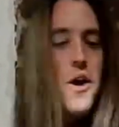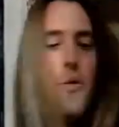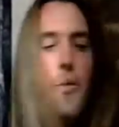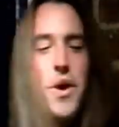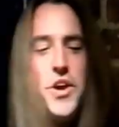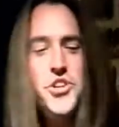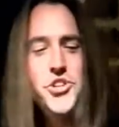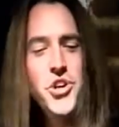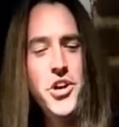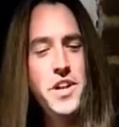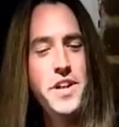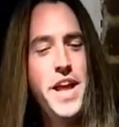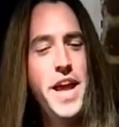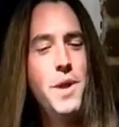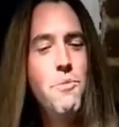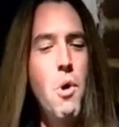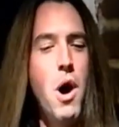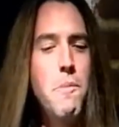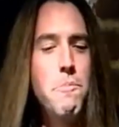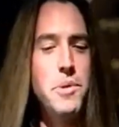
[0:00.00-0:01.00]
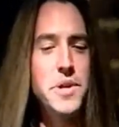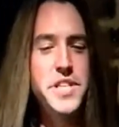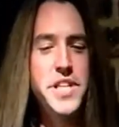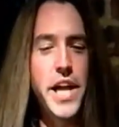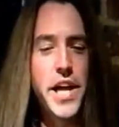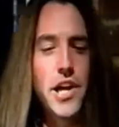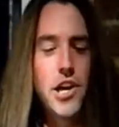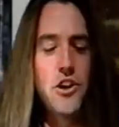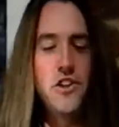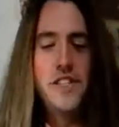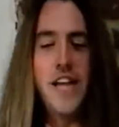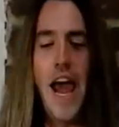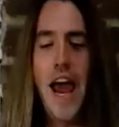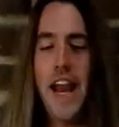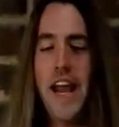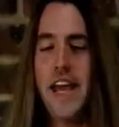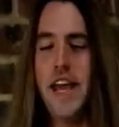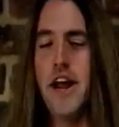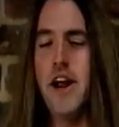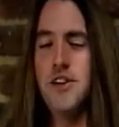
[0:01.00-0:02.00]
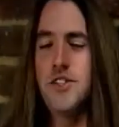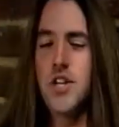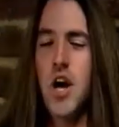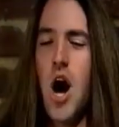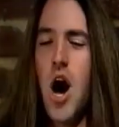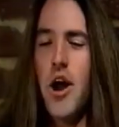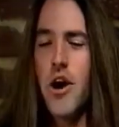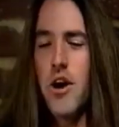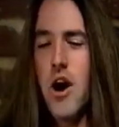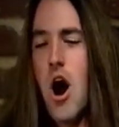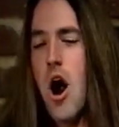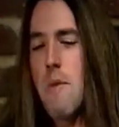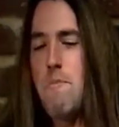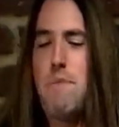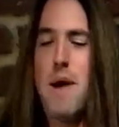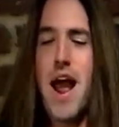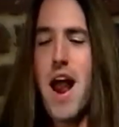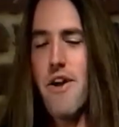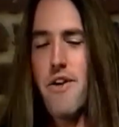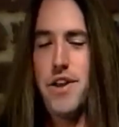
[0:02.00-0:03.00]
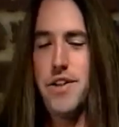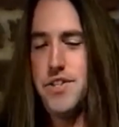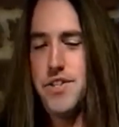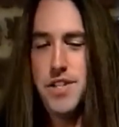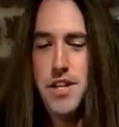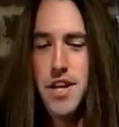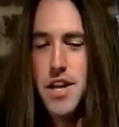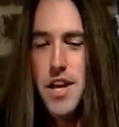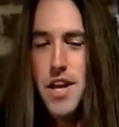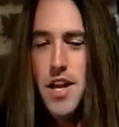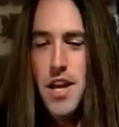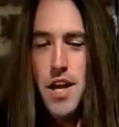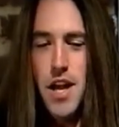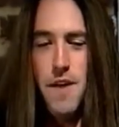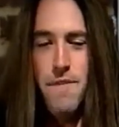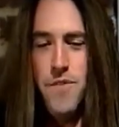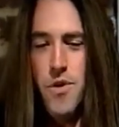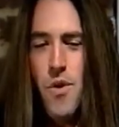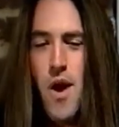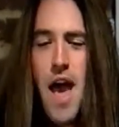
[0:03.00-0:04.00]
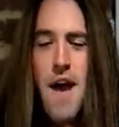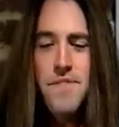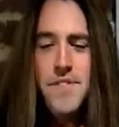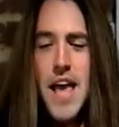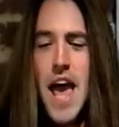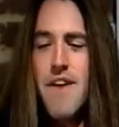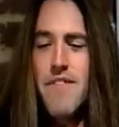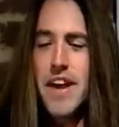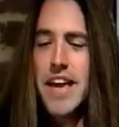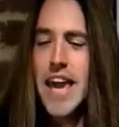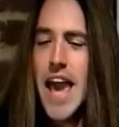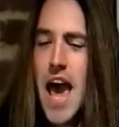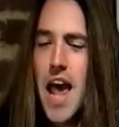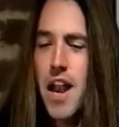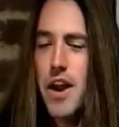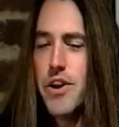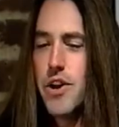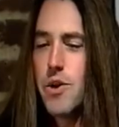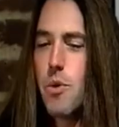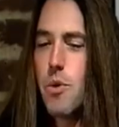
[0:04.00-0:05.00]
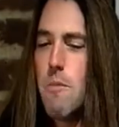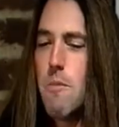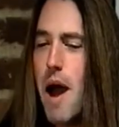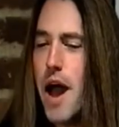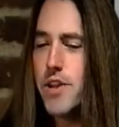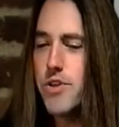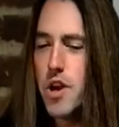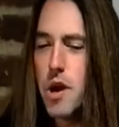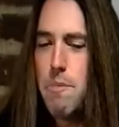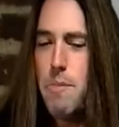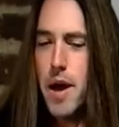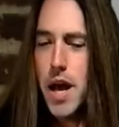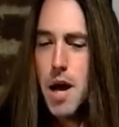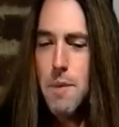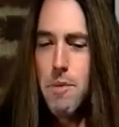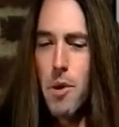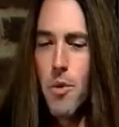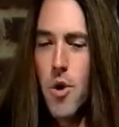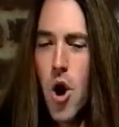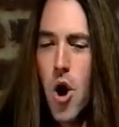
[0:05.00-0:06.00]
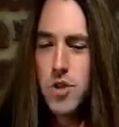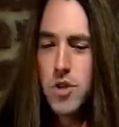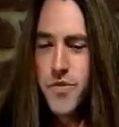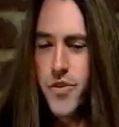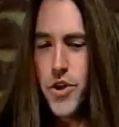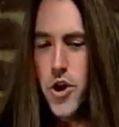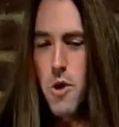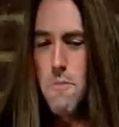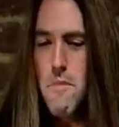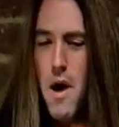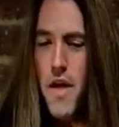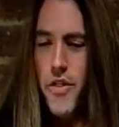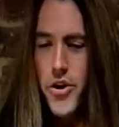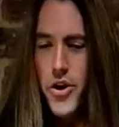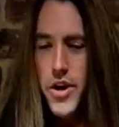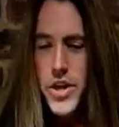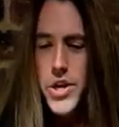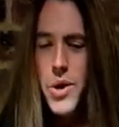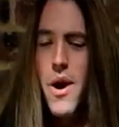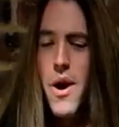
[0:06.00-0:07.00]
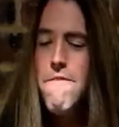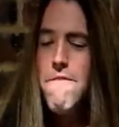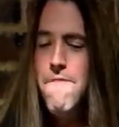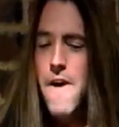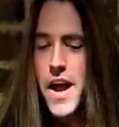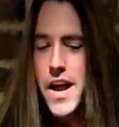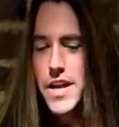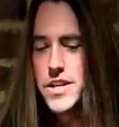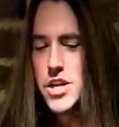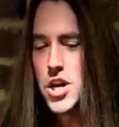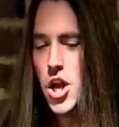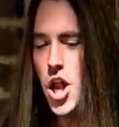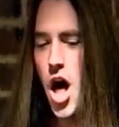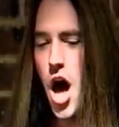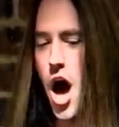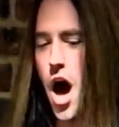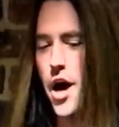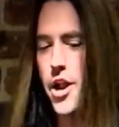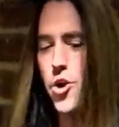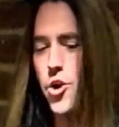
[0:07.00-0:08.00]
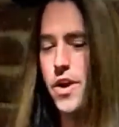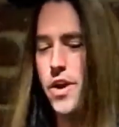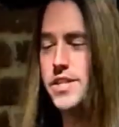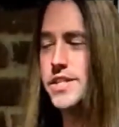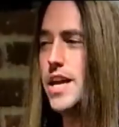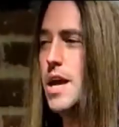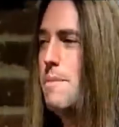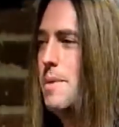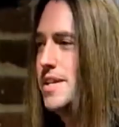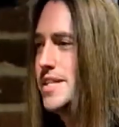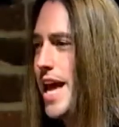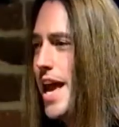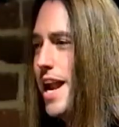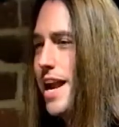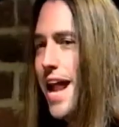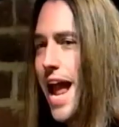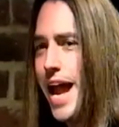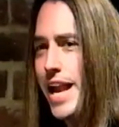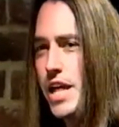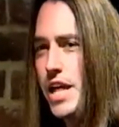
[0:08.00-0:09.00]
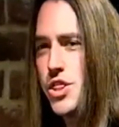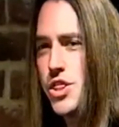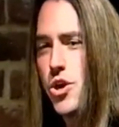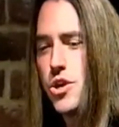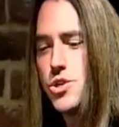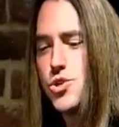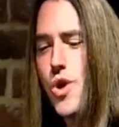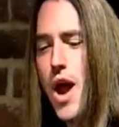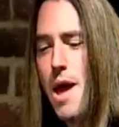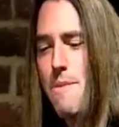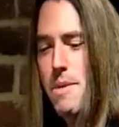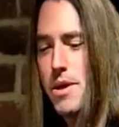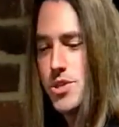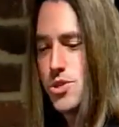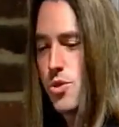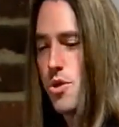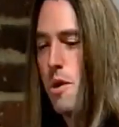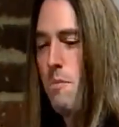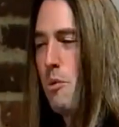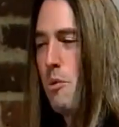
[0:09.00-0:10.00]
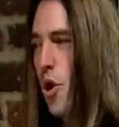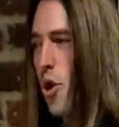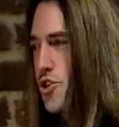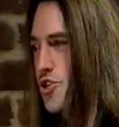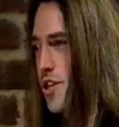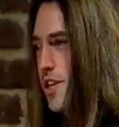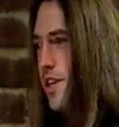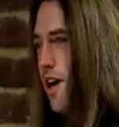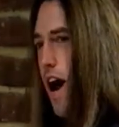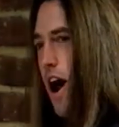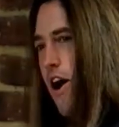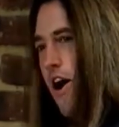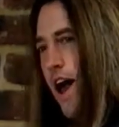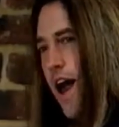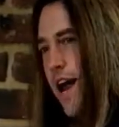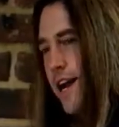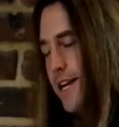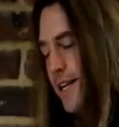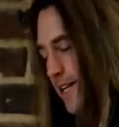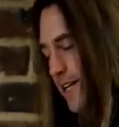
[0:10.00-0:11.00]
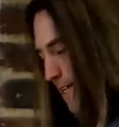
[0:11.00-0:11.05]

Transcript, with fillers: We shouldn't need one particular day of the year to honor our parents. If you have to have a calendar remind you to pick up a rose for your mother, you're a fucking clod who needs to imitate an 83rd trimester abortion, all right?